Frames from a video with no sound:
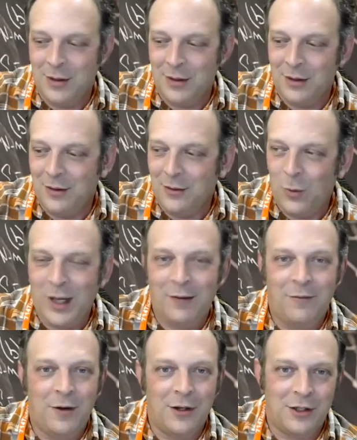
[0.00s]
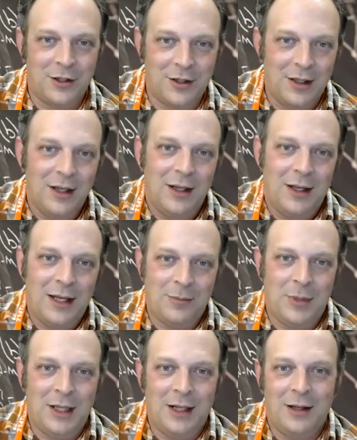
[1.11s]
the wave function, as
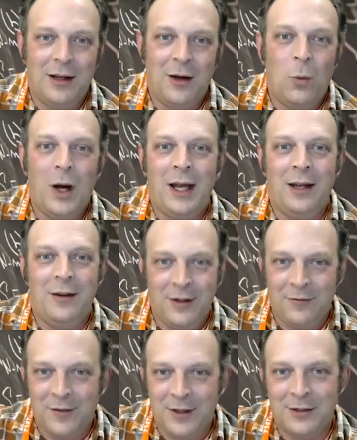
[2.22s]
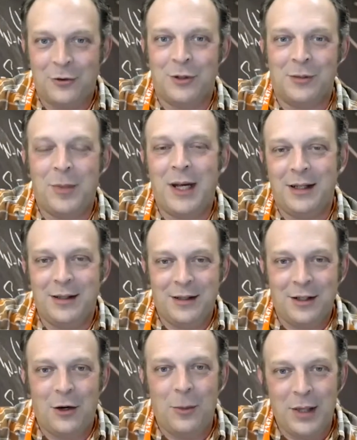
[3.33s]
being a wave in physical space, you
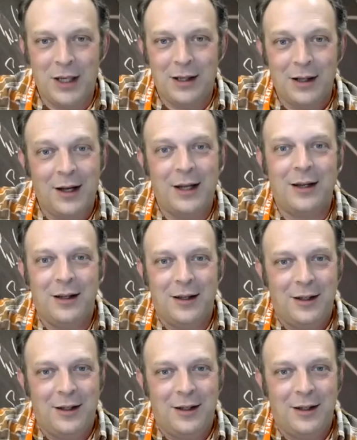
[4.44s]
know, a bit like